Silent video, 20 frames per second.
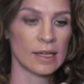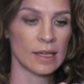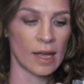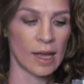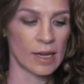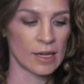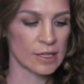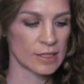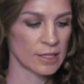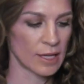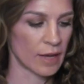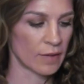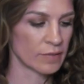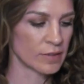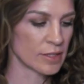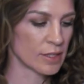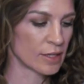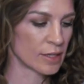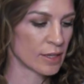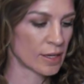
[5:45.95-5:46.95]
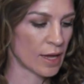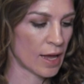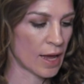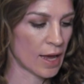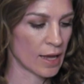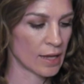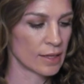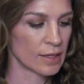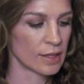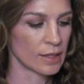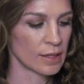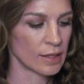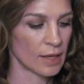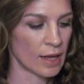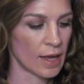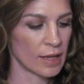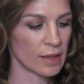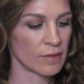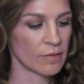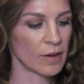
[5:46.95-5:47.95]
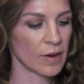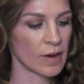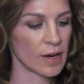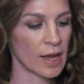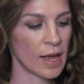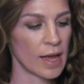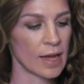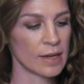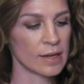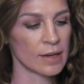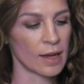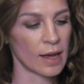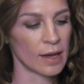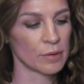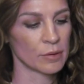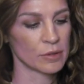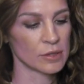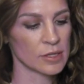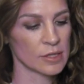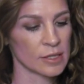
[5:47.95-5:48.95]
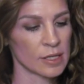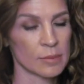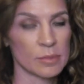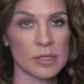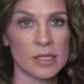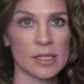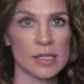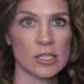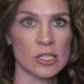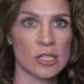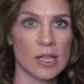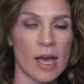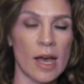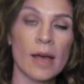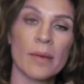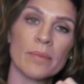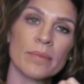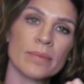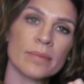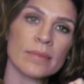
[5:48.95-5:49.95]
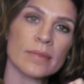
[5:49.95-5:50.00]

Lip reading: I just have to add, at the very end, I will slip stitch that.